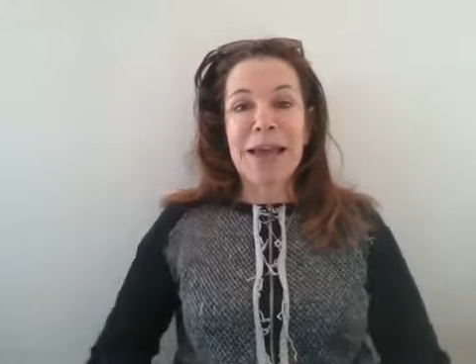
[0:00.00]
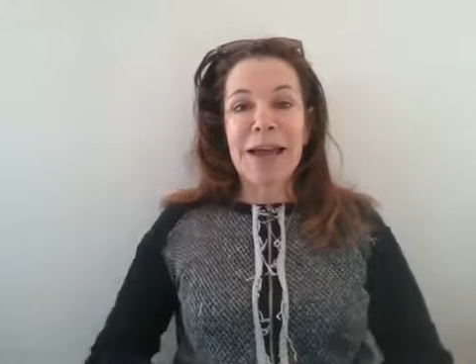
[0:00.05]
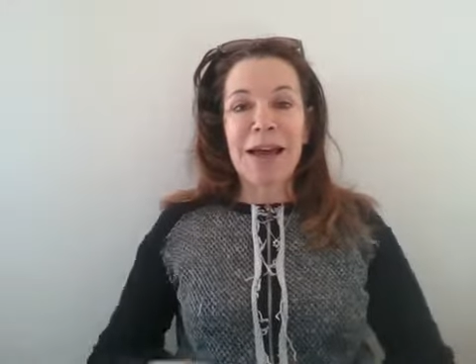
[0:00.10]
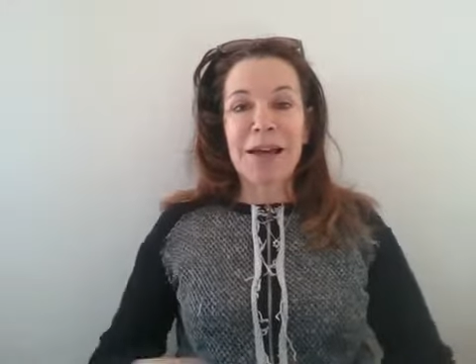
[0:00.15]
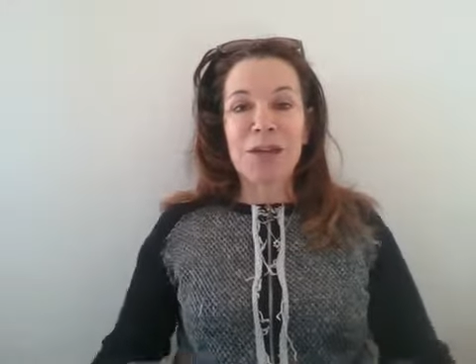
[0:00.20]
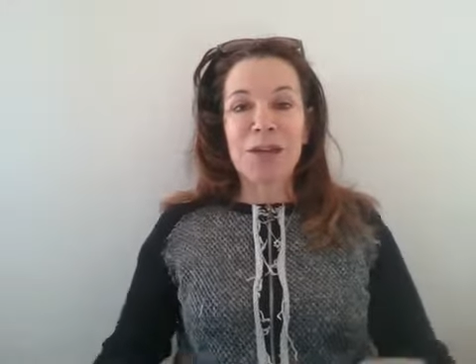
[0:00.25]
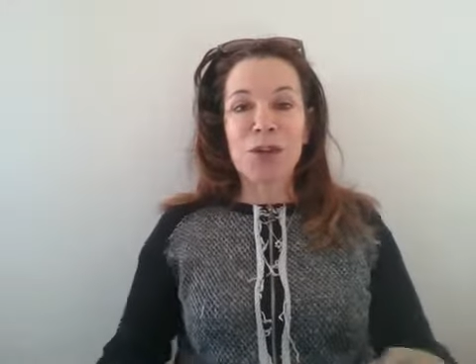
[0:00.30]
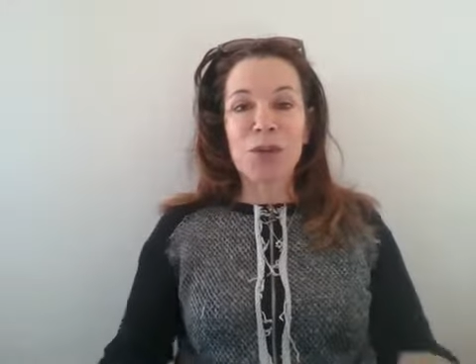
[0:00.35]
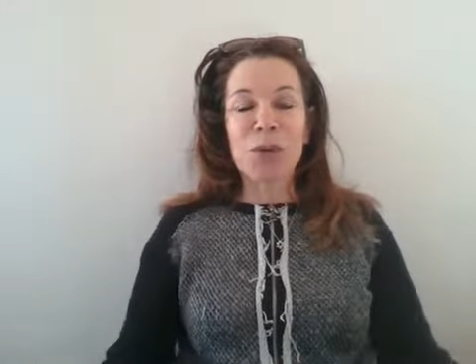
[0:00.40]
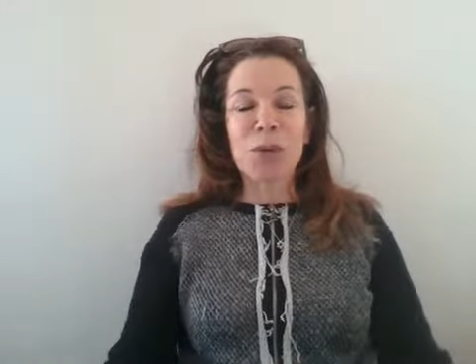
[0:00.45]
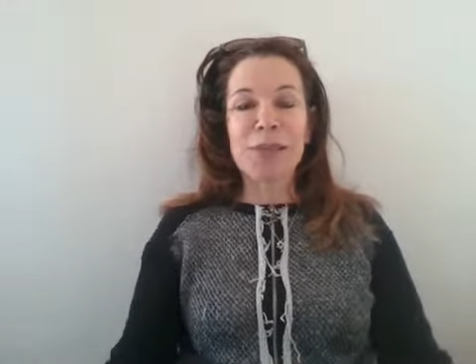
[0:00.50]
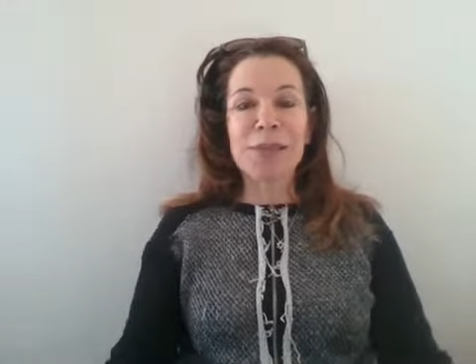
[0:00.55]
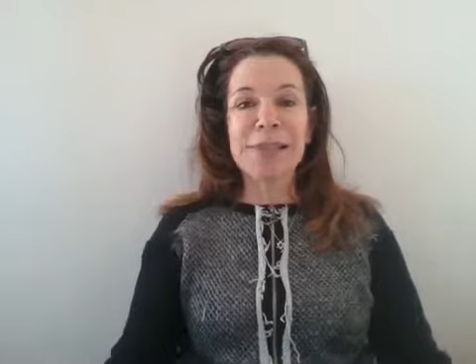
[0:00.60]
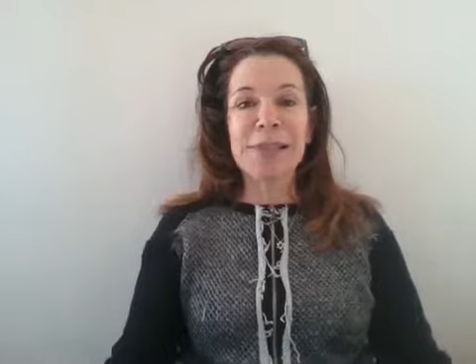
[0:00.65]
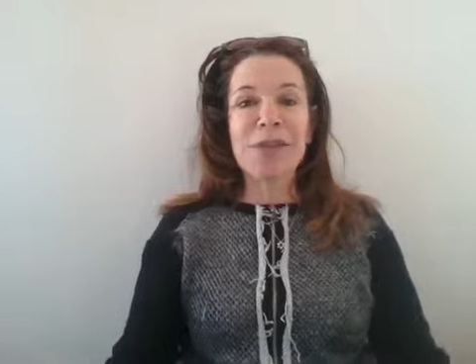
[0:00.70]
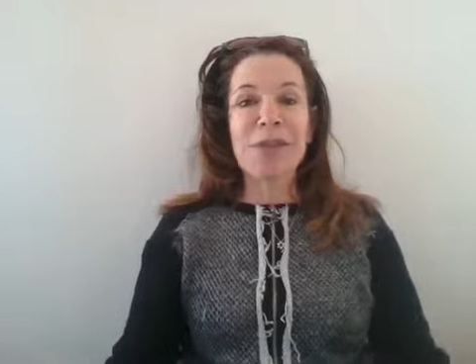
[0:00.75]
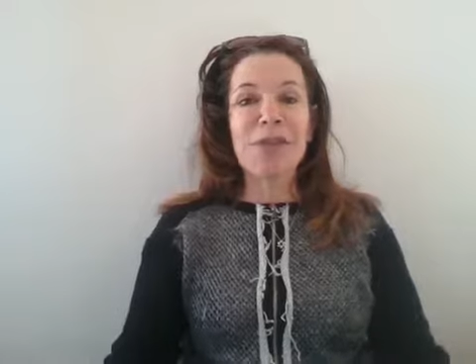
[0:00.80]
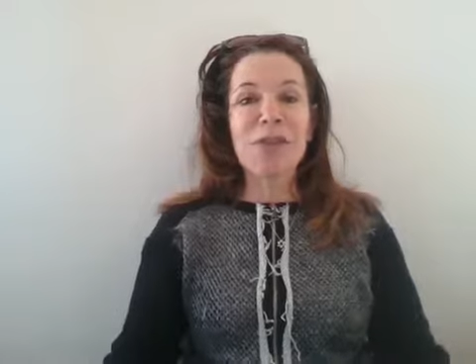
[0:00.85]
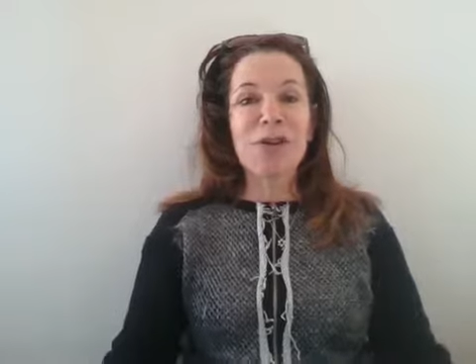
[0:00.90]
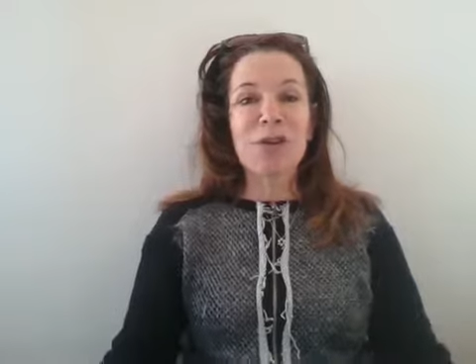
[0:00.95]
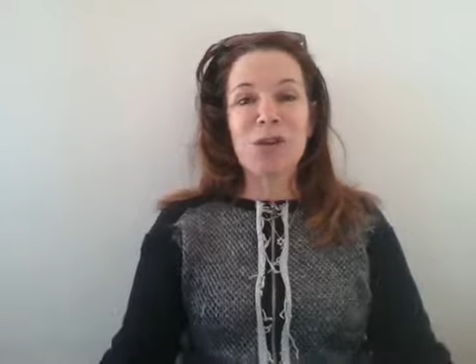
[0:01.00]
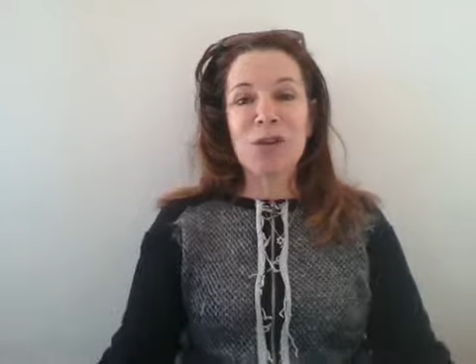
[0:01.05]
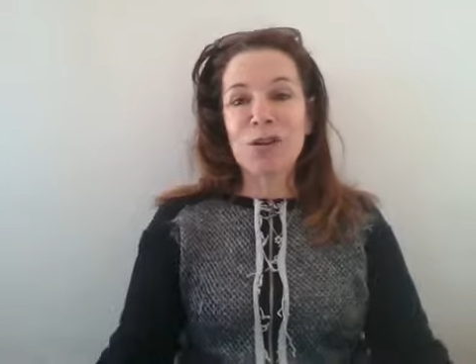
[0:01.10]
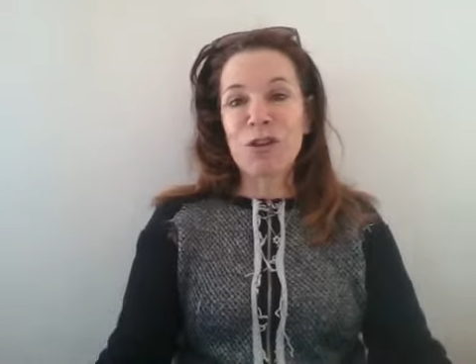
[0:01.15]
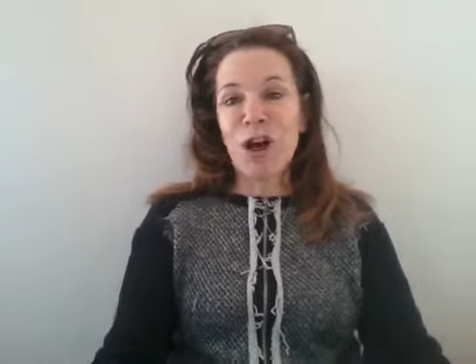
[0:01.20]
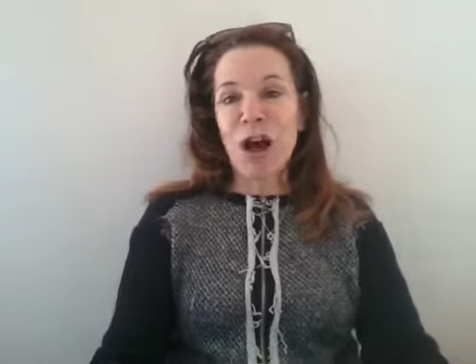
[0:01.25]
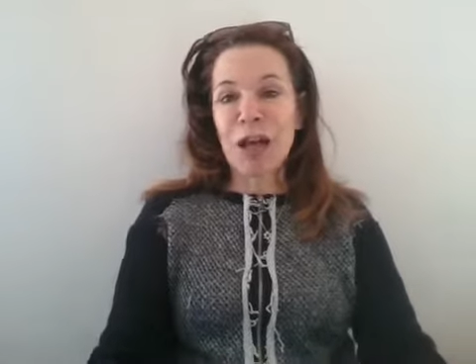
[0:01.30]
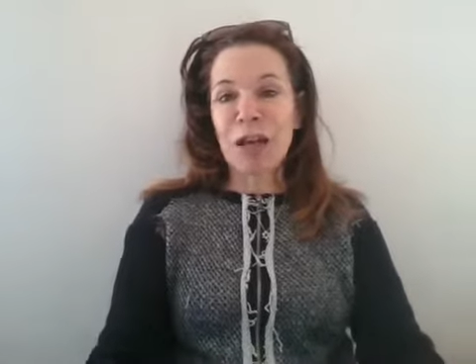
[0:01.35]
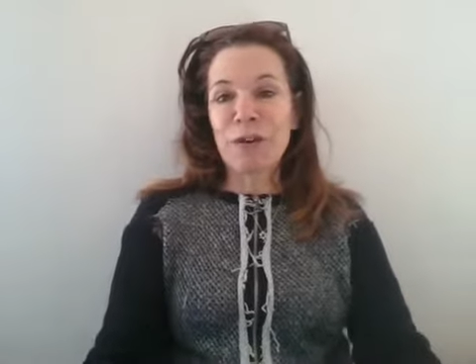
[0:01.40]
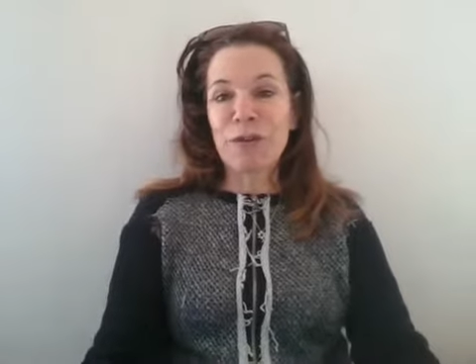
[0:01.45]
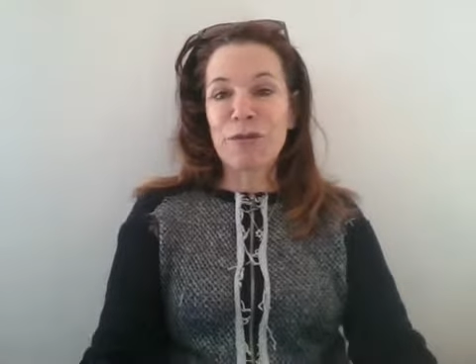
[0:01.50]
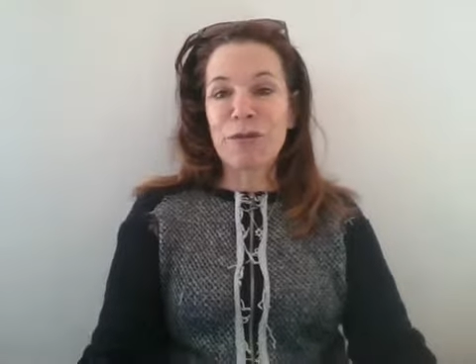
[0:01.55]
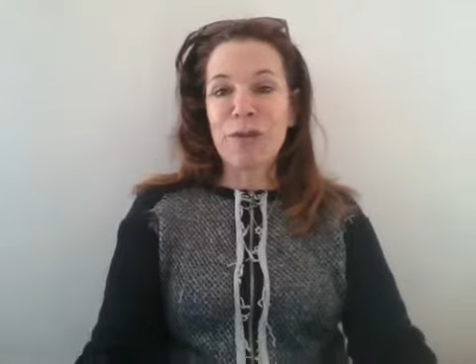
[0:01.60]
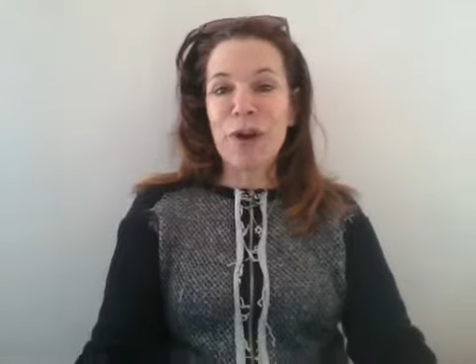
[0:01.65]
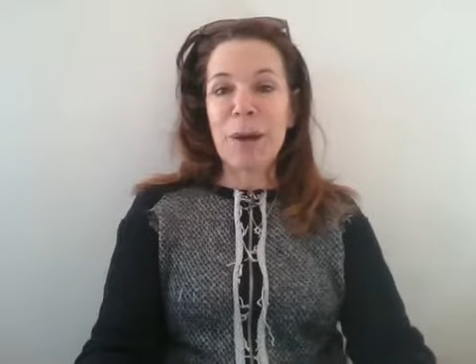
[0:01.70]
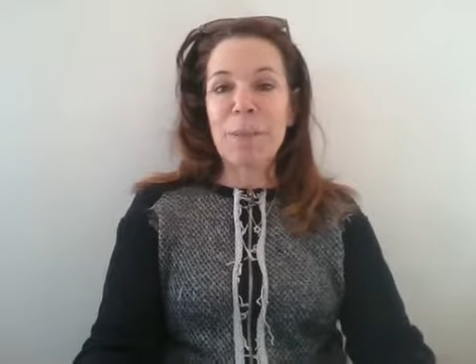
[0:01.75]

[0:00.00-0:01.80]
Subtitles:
and you will see that there are a lot of